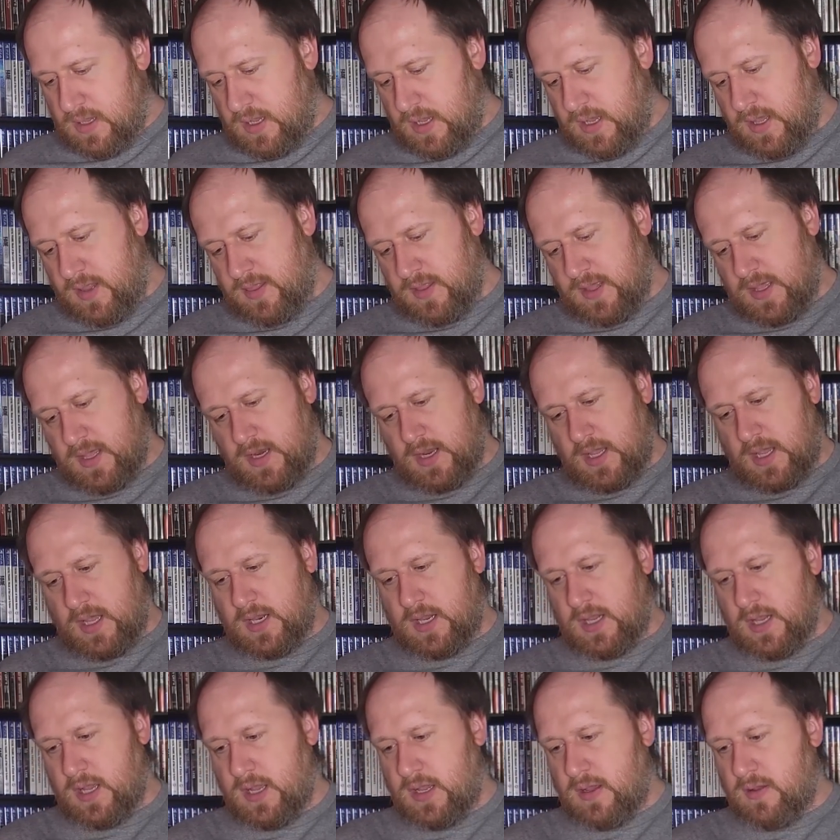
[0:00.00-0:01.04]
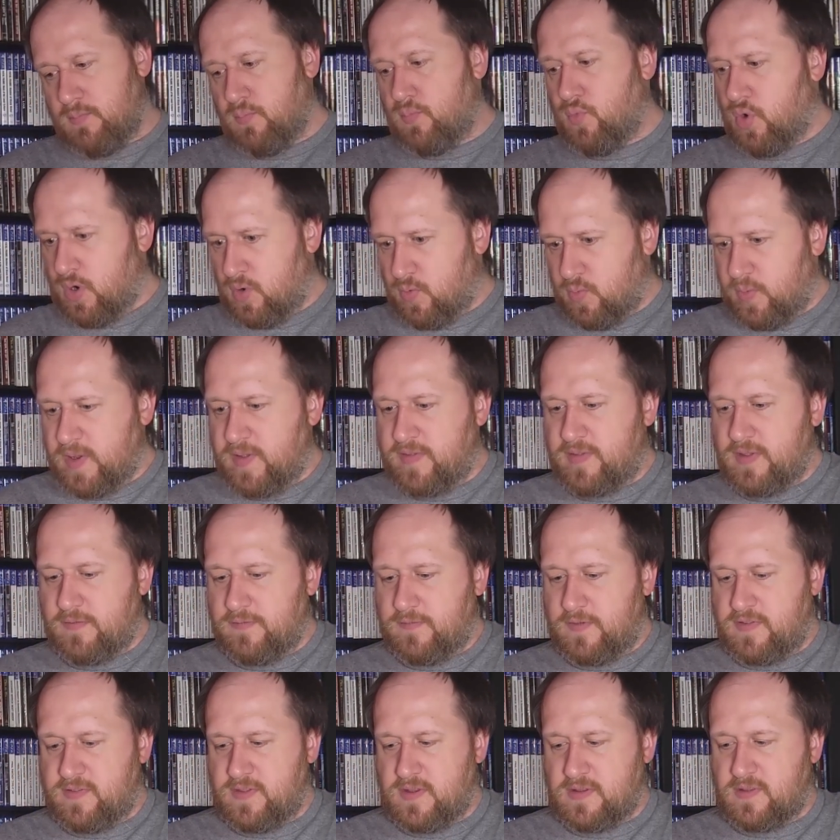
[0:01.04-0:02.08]
And then on a more recent
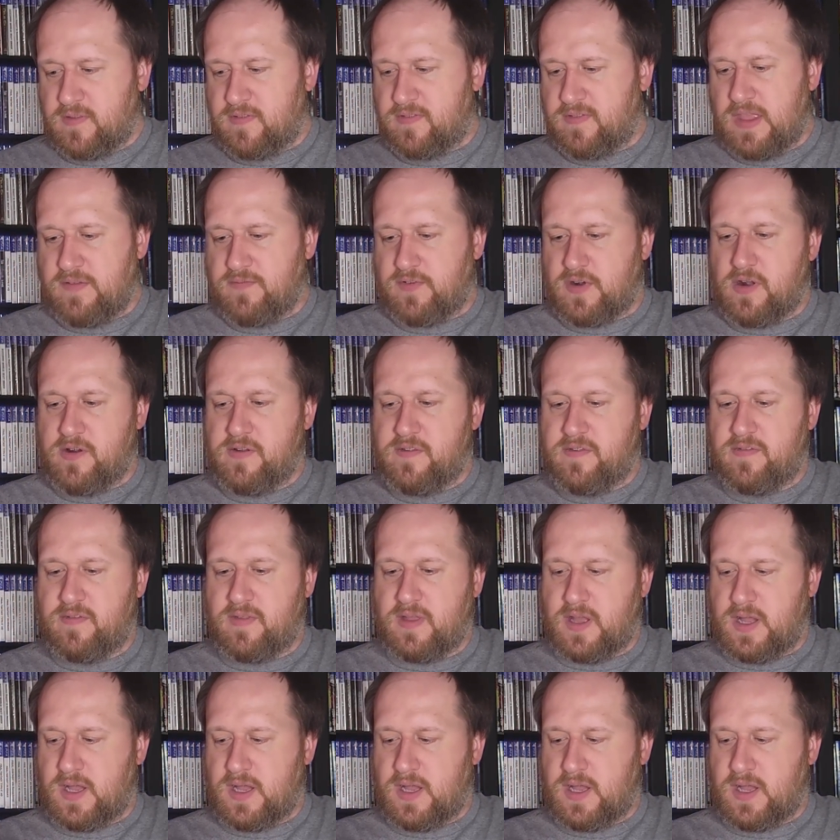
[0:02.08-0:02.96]
visit to Savers,